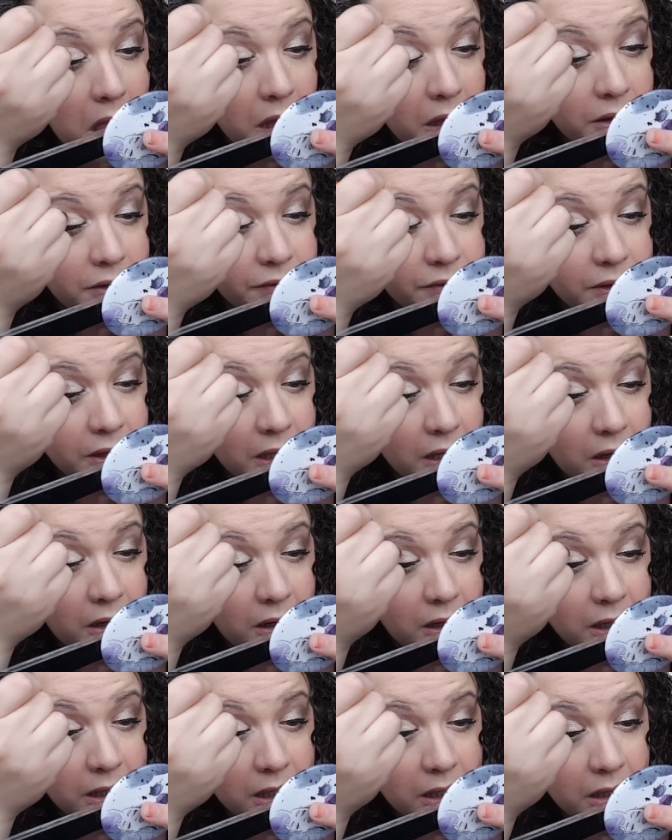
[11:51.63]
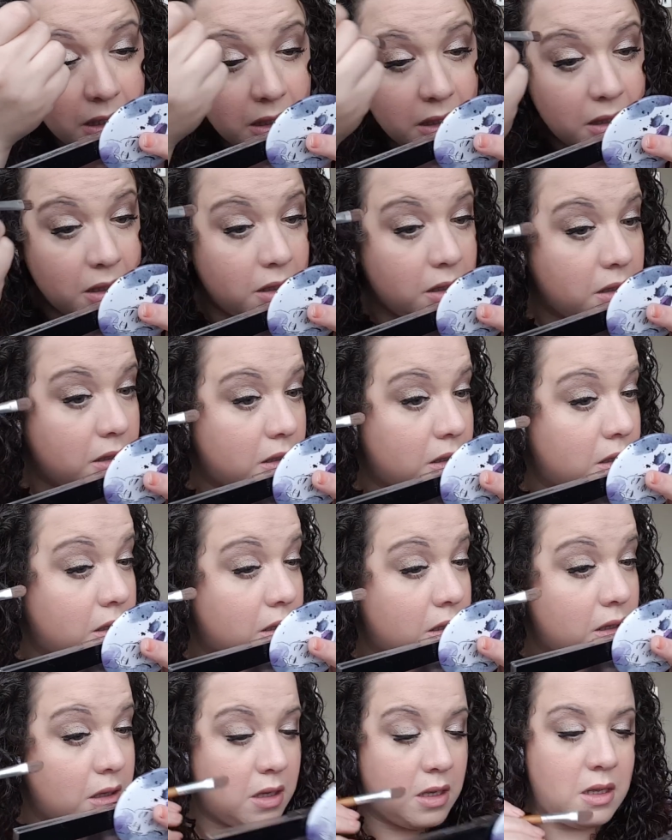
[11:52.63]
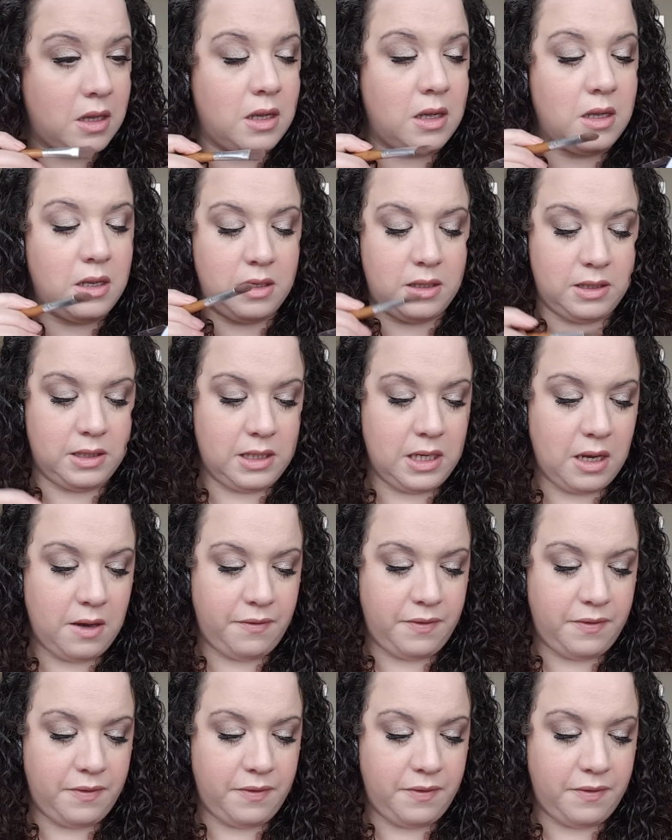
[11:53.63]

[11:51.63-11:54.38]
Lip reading: of the eye. See